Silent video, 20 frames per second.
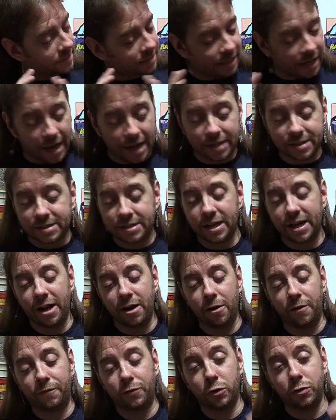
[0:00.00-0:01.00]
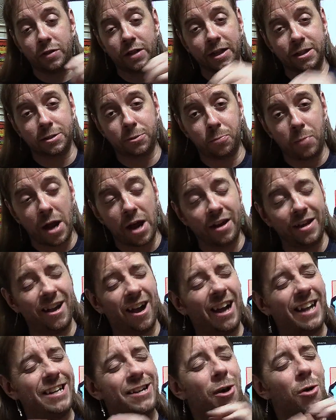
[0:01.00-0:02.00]
Can't say enough good things about it.
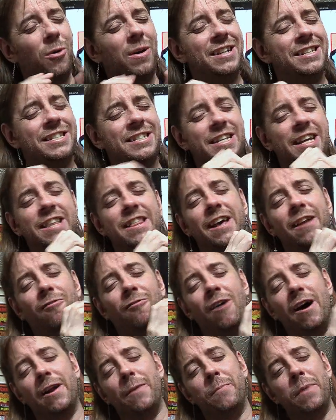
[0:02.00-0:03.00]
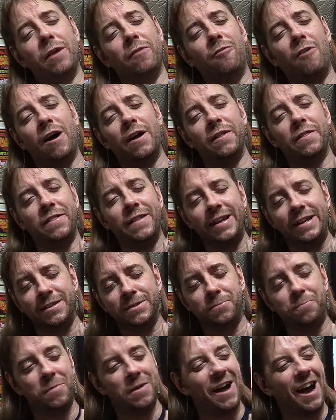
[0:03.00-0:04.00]
I know I say that a lot about a lot of
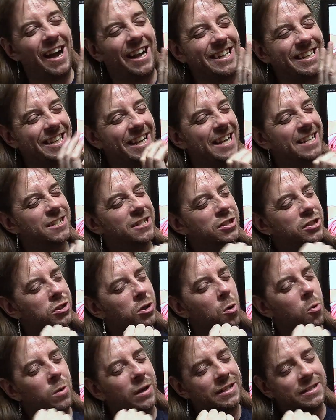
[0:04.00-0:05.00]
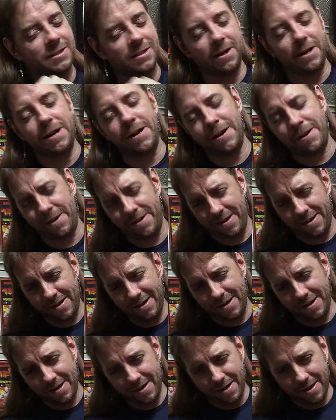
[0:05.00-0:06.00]
things, but I get so excited
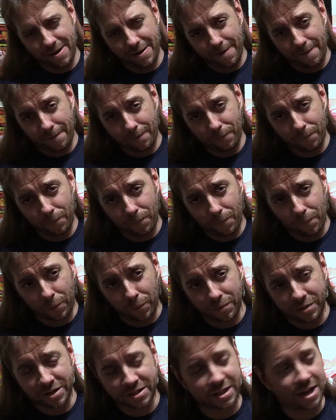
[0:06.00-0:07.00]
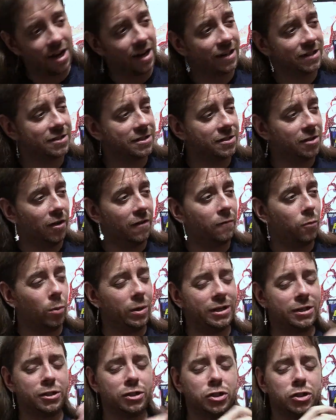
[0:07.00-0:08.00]
for this kind of stuff
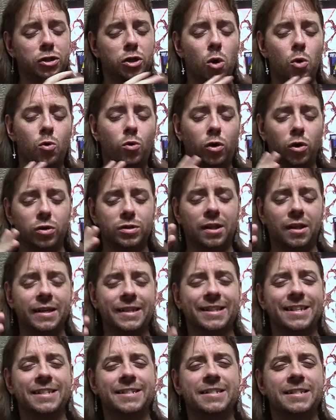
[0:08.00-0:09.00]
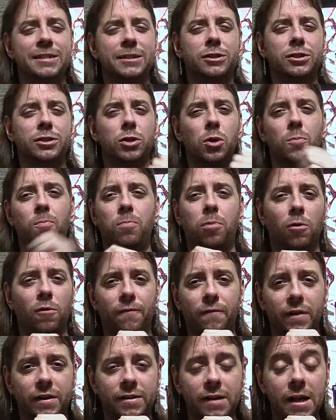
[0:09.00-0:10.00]
when it's so good like this and it's so
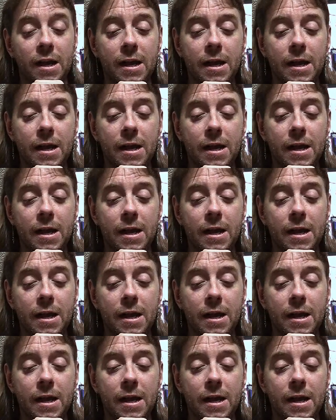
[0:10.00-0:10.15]
perfect.